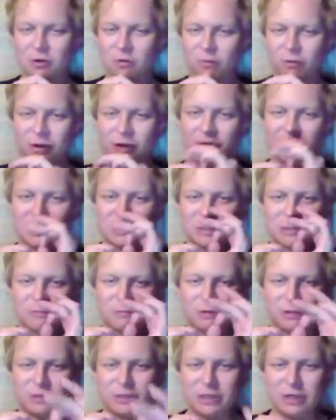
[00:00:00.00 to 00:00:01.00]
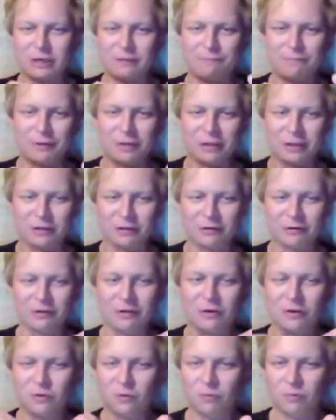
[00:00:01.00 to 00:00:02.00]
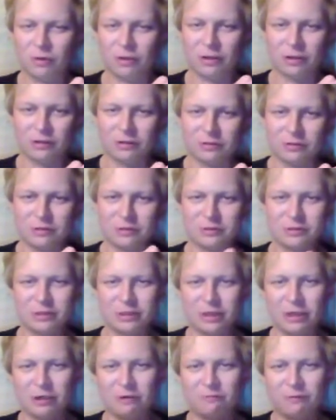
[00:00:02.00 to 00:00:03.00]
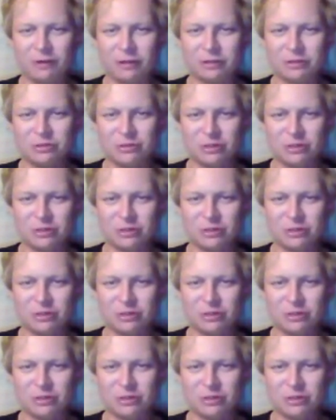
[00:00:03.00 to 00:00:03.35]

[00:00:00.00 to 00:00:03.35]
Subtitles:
We can see what's happening. We can also see how we can